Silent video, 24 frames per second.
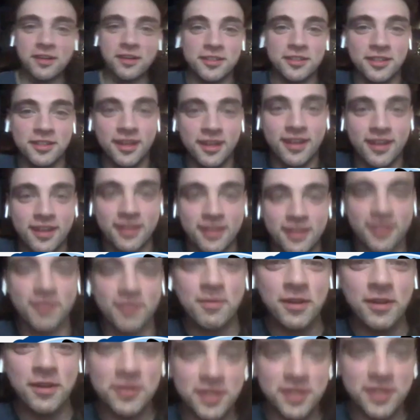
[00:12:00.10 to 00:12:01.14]
is the
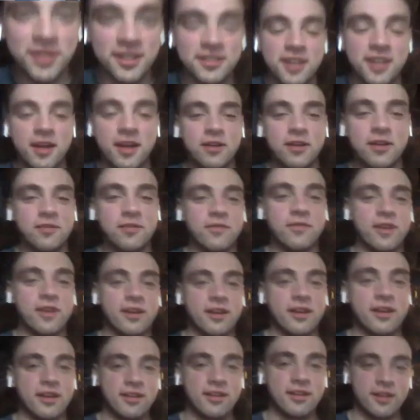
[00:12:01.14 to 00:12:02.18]
Middlesex County
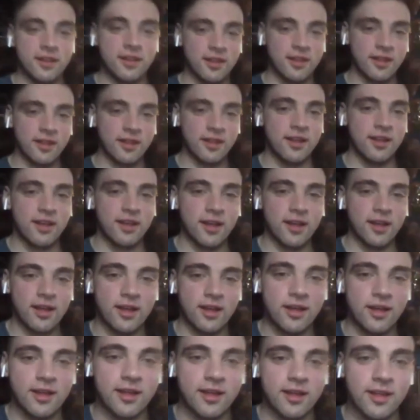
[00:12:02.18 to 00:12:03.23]
Fair.
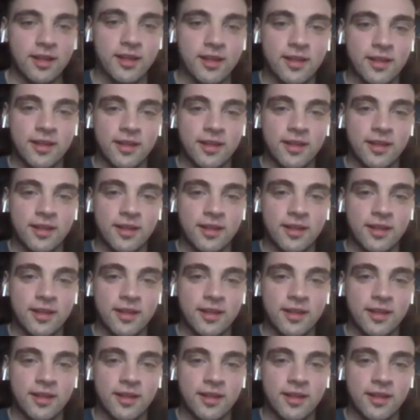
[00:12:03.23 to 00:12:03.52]
Oh,